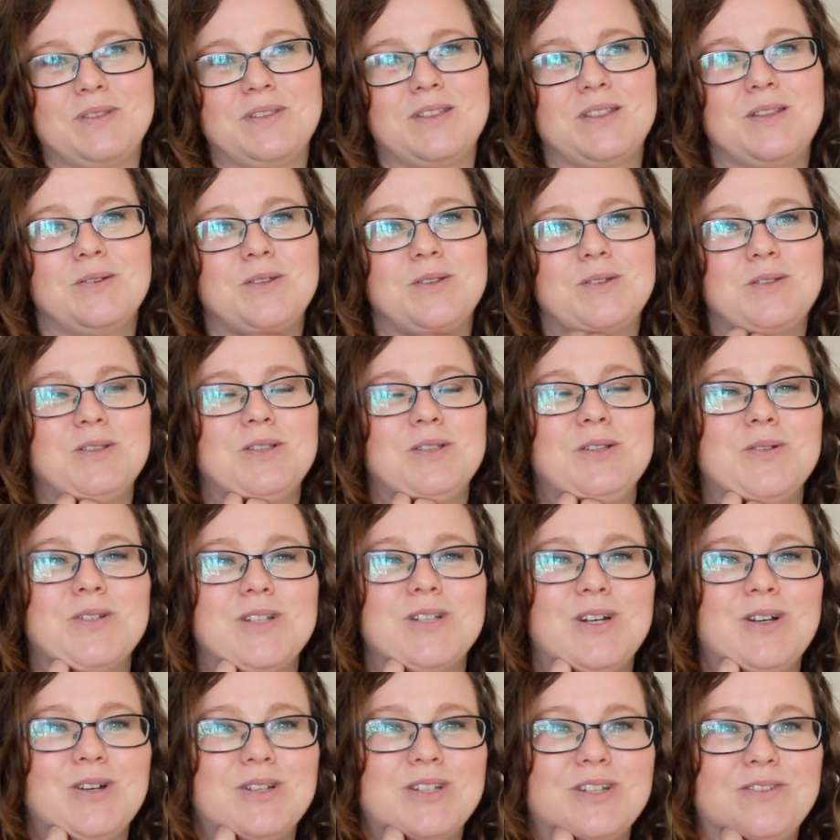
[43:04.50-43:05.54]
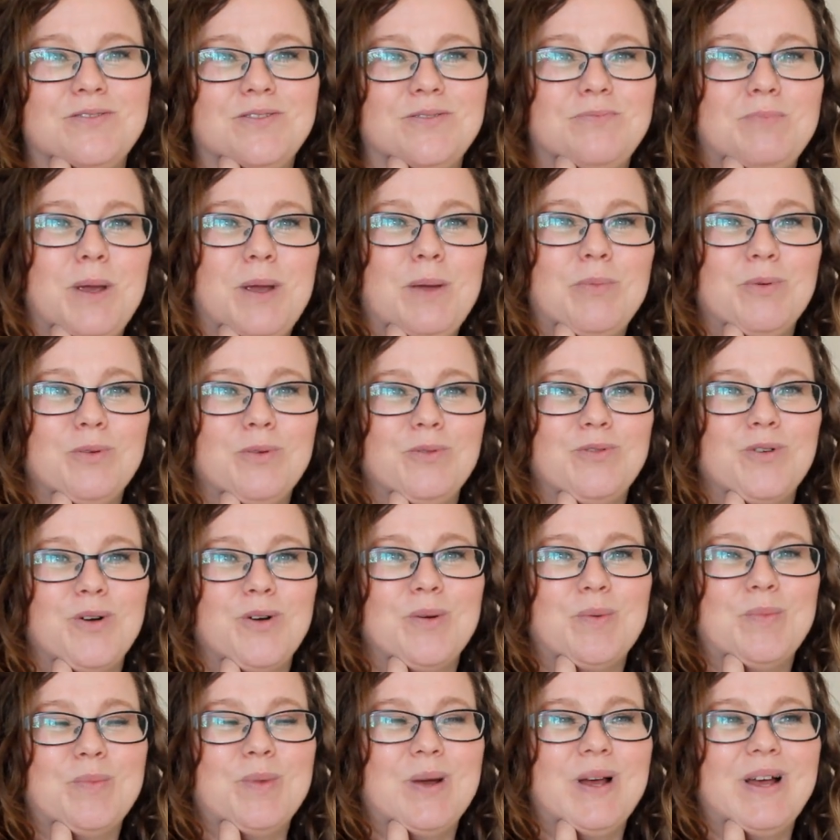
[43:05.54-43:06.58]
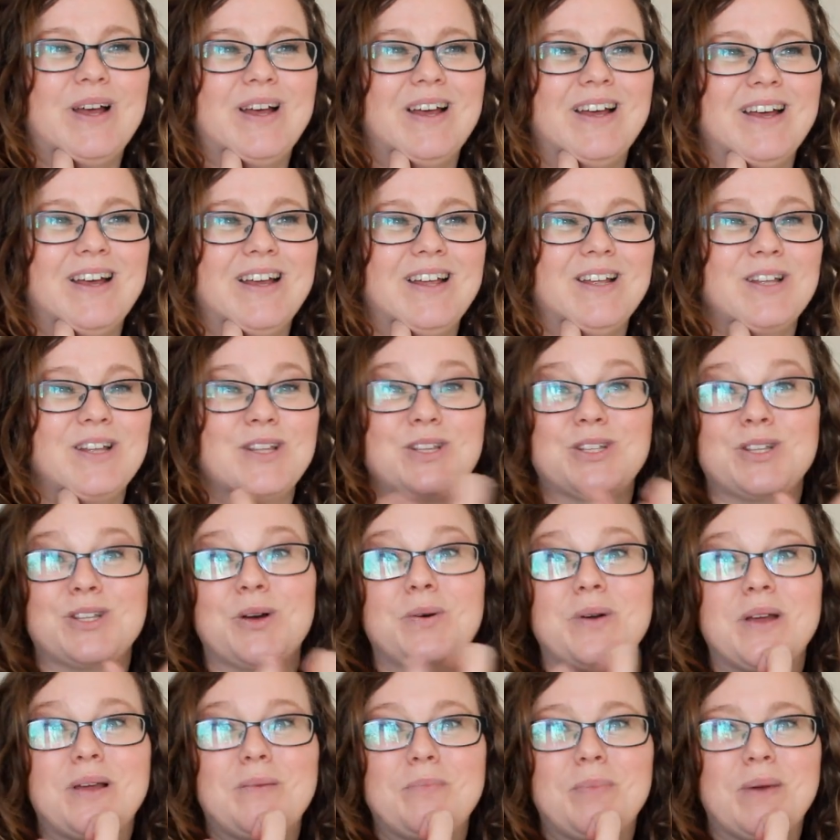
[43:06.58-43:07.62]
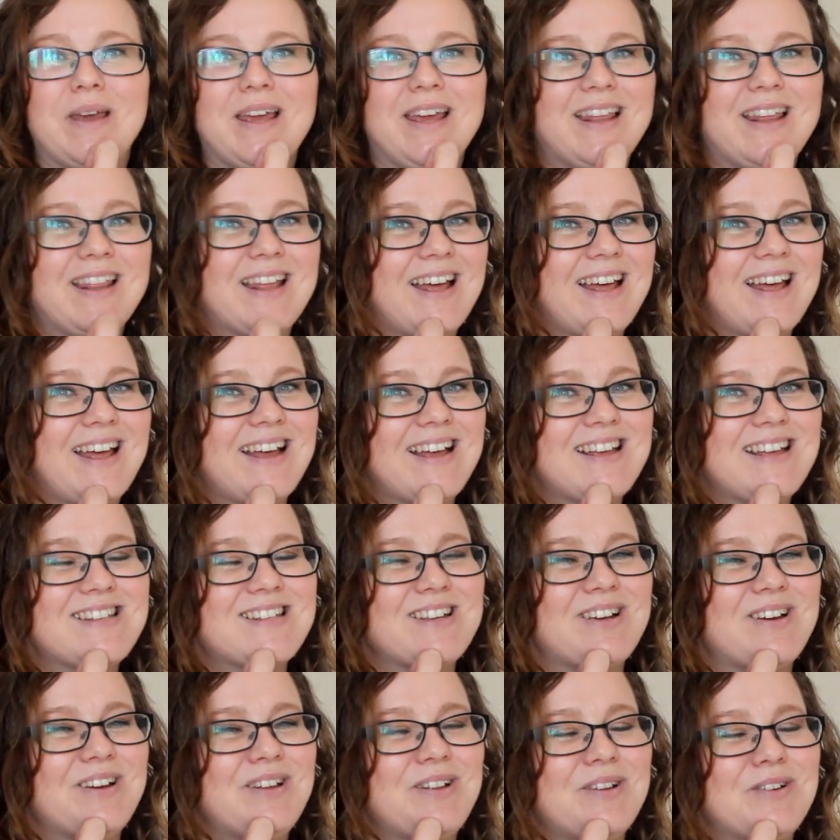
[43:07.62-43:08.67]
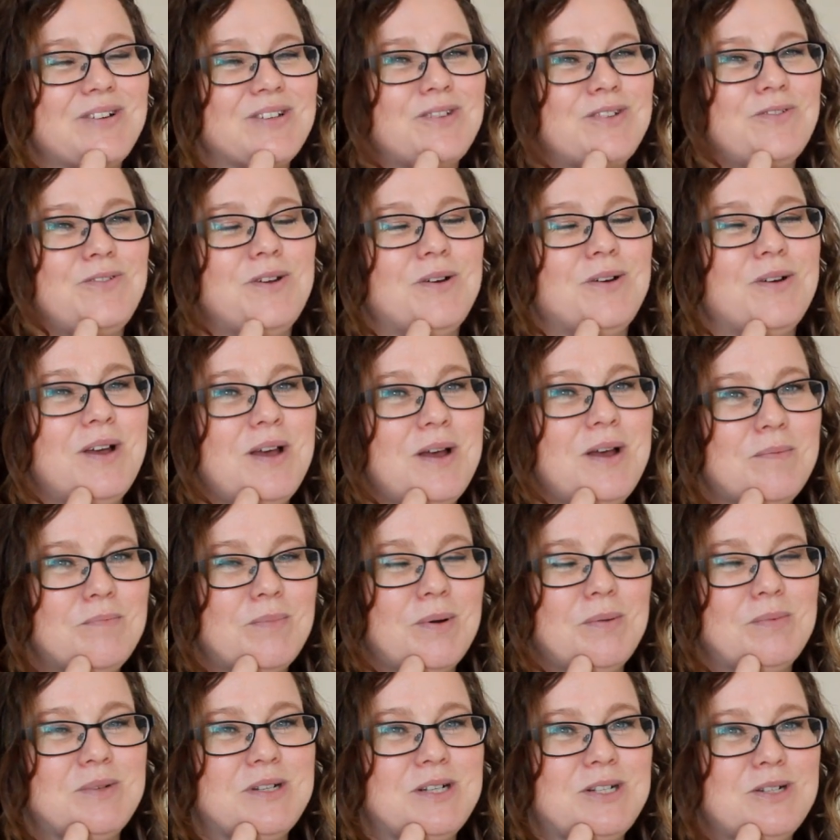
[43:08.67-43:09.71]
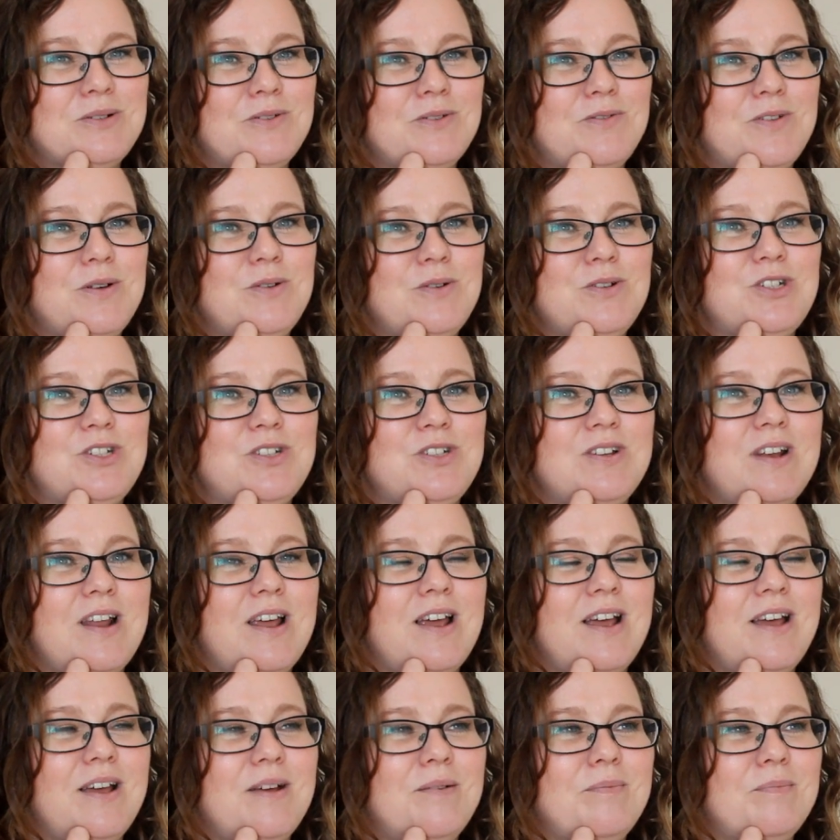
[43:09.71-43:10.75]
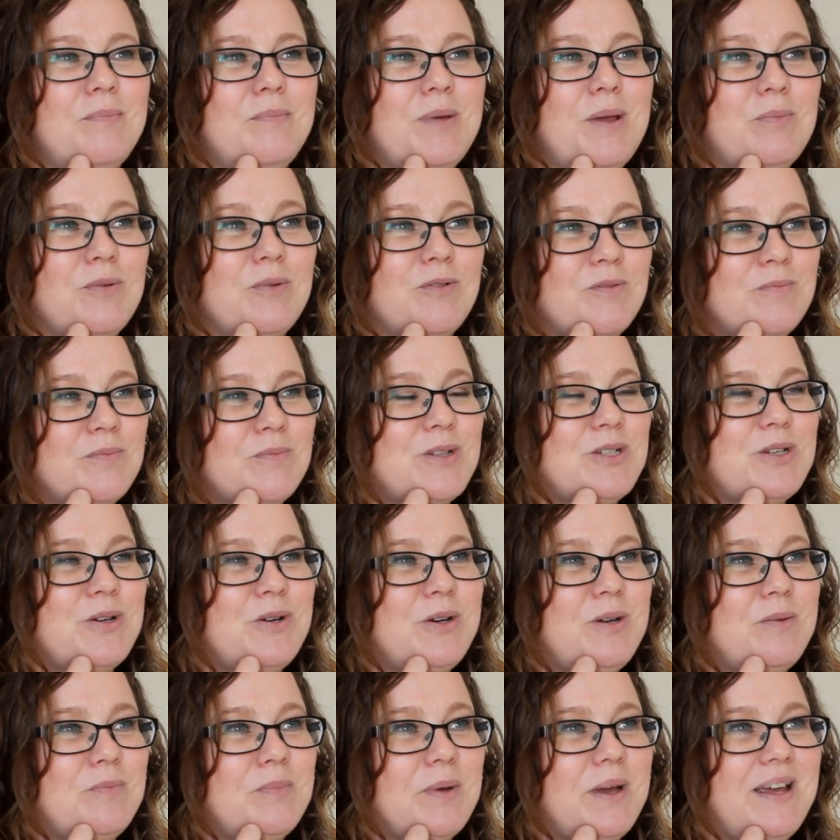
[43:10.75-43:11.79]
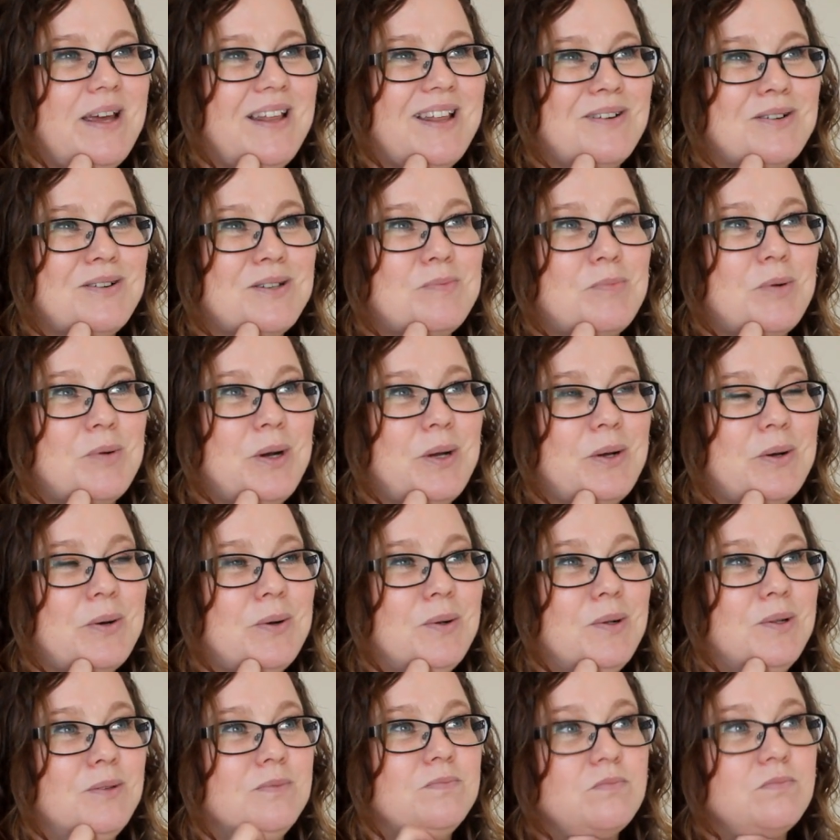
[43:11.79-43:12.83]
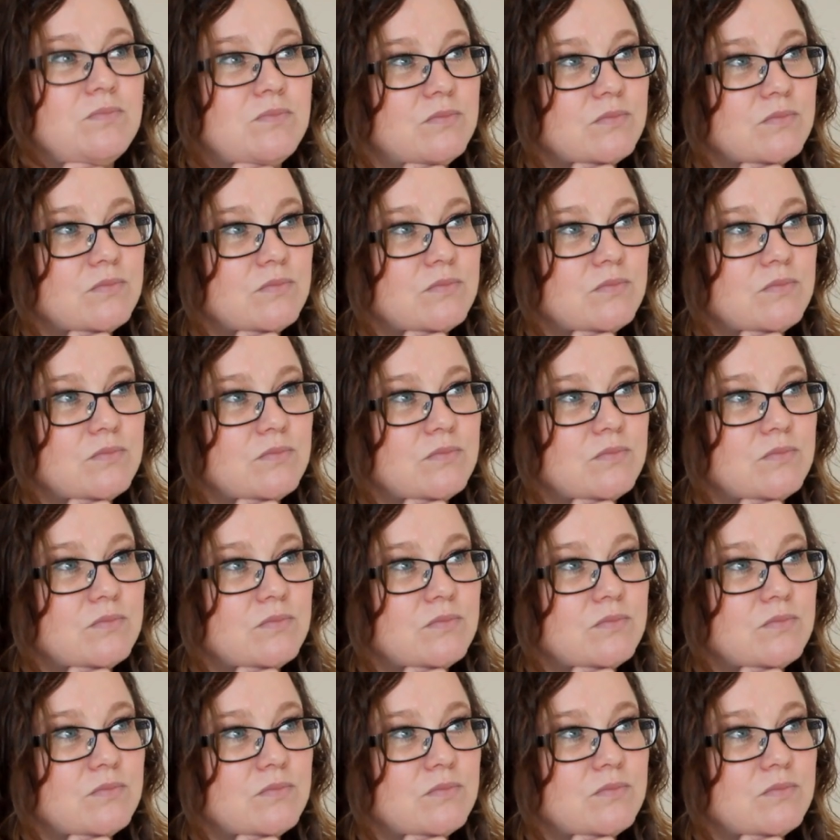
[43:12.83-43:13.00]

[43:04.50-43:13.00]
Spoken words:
there's lots of people from Sewing Bee there, so there was bumped into a few people from the Sewing Bee. That was pretty cool.